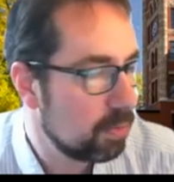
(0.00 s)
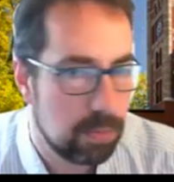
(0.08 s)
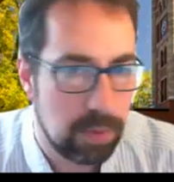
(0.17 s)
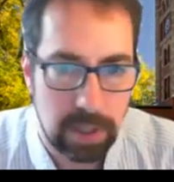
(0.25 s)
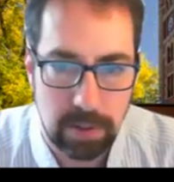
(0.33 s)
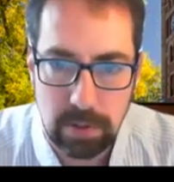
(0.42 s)

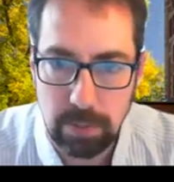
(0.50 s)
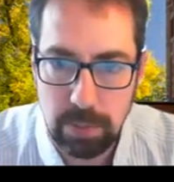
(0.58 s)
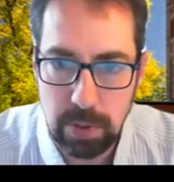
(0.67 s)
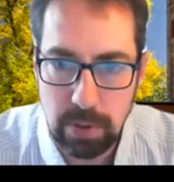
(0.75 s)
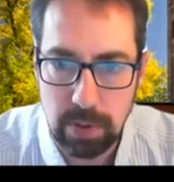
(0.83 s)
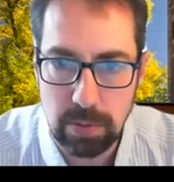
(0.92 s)
My
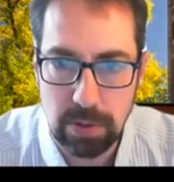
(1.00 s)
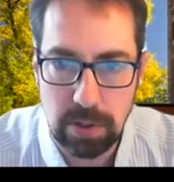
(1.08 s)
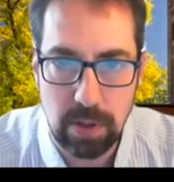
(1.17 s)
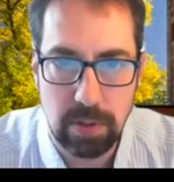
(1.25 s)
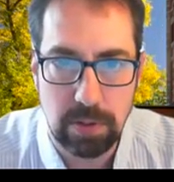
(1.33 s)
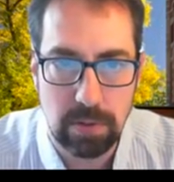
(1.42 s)
computer was
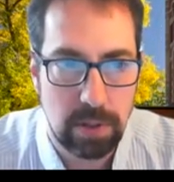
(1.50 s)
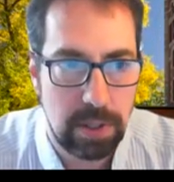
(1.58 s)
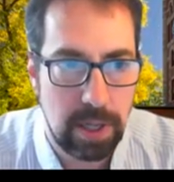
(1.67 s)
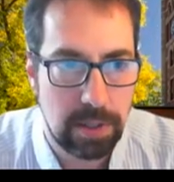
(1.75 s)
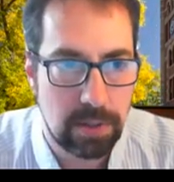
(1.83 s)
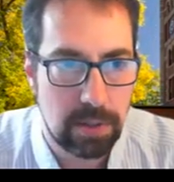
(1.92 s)
going
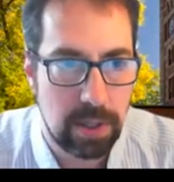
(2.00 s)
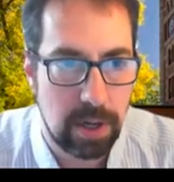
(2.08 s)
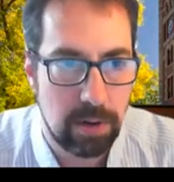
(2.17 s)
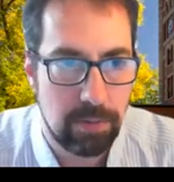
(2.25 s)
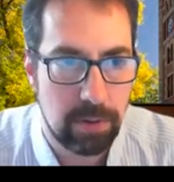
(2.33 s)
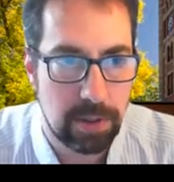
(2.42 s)
nuts there
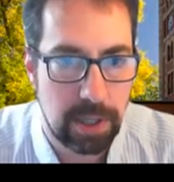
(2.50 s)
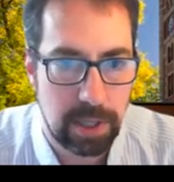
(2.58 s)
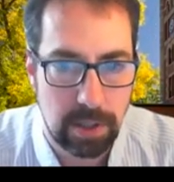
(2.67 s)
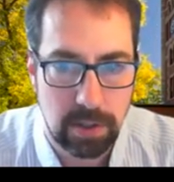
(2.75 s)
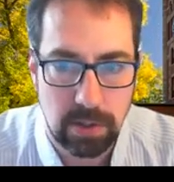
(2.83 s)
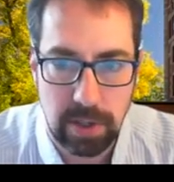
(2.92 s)
for a
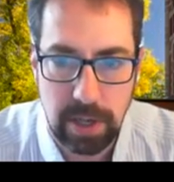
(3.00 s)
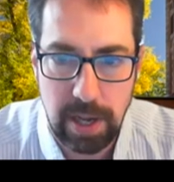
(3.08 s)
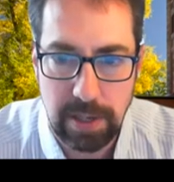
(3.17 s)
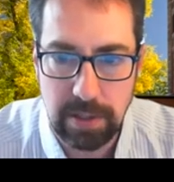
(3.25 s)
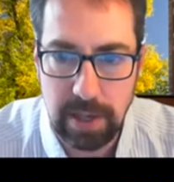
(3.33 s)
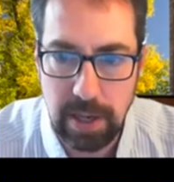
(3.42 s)
second, so I
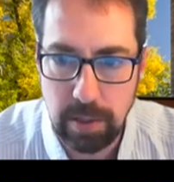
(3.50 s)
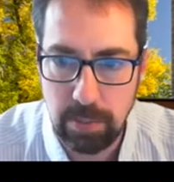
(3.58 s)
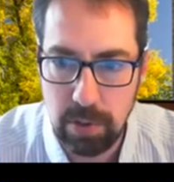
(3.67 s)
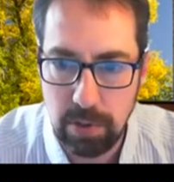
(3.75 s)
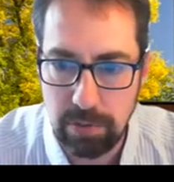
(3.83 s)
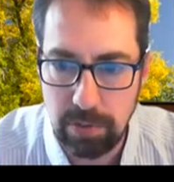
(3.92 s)
had a
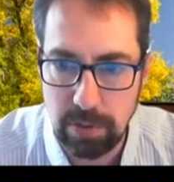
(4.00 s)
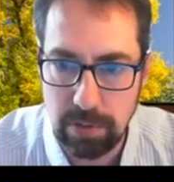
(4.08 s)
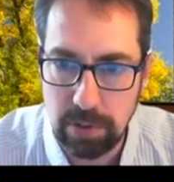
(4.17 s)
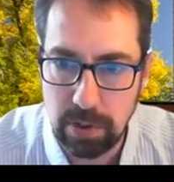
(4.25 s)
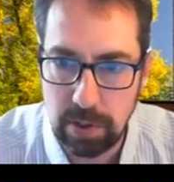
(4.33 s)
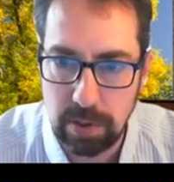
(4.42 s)
beautiful
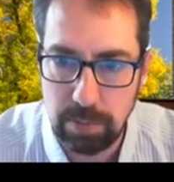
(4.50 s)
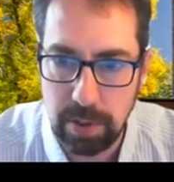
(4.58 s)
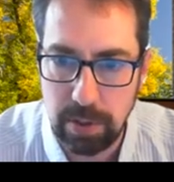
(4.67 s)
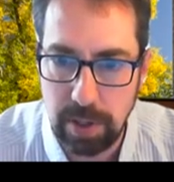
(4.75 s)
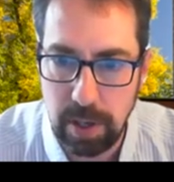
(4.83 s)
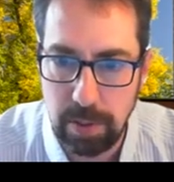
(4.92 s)
circuit
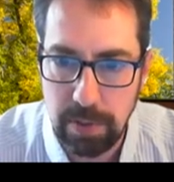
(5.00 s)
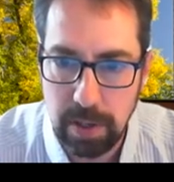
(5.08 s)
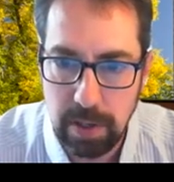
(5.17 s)
build up.